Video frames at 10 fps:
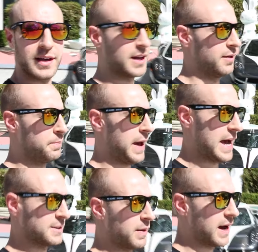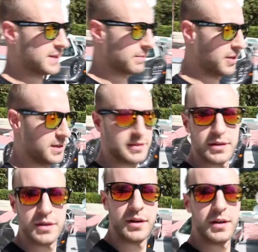kind of pass by some of these,
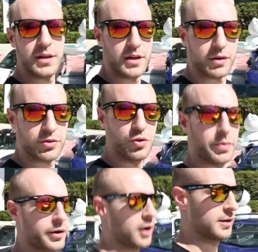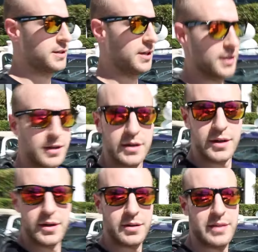you know, supercars here,
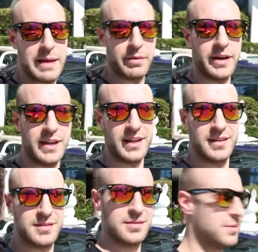Lamborghinis.